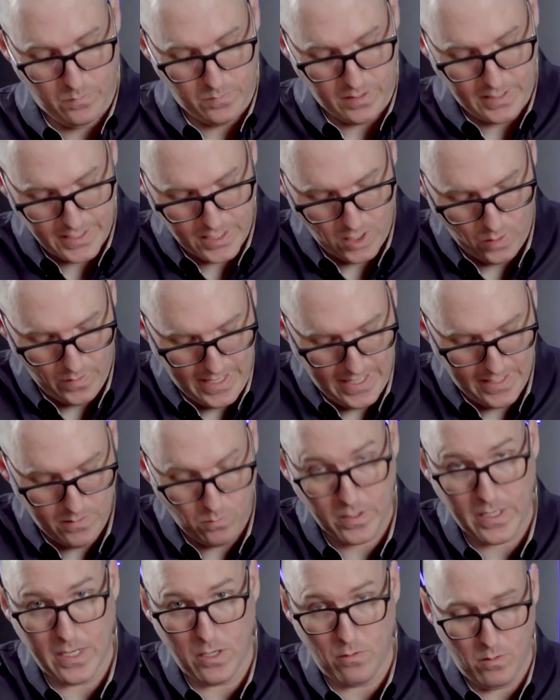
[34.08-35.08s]
we're going to go ahead and
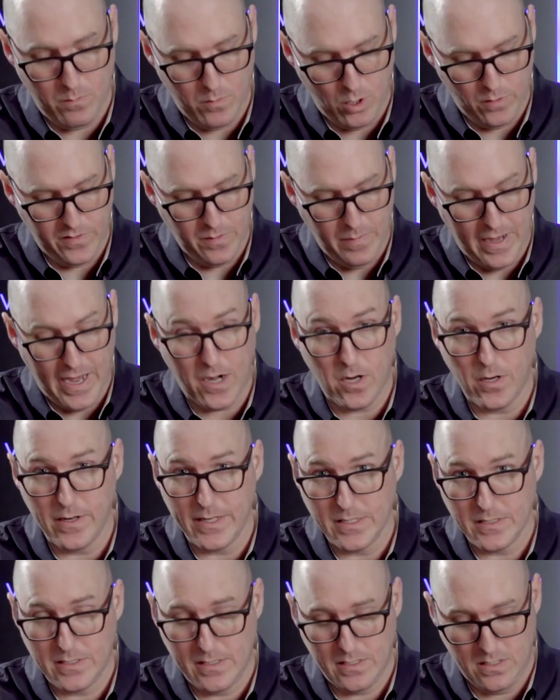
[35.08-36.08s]
we're going to remove the
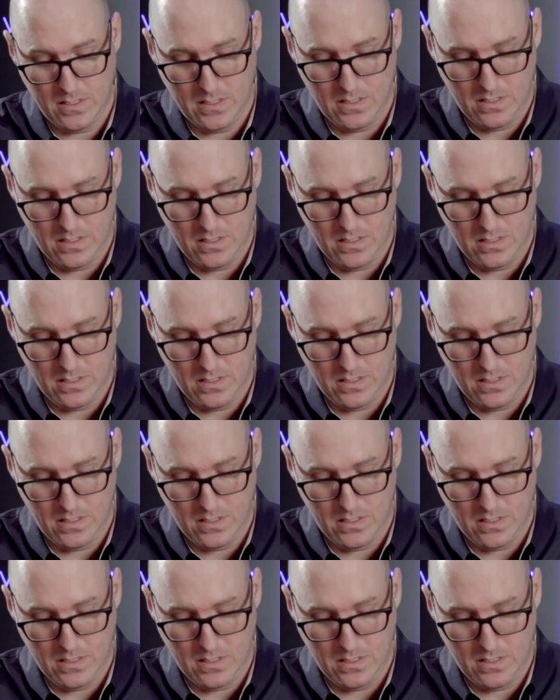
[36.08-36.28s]
batteries.